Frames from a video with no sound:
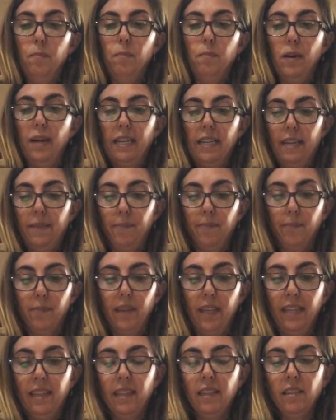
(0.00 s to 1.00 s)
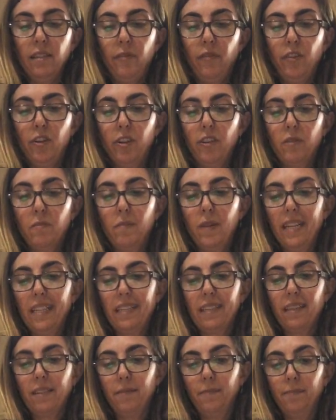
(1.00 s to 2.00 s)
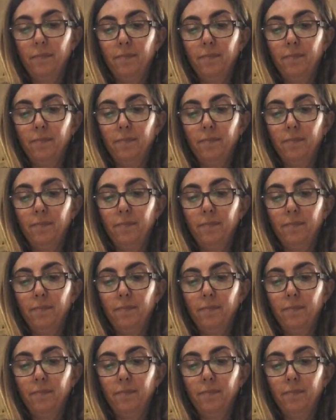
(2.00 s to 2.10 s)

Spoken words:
But in this first mix,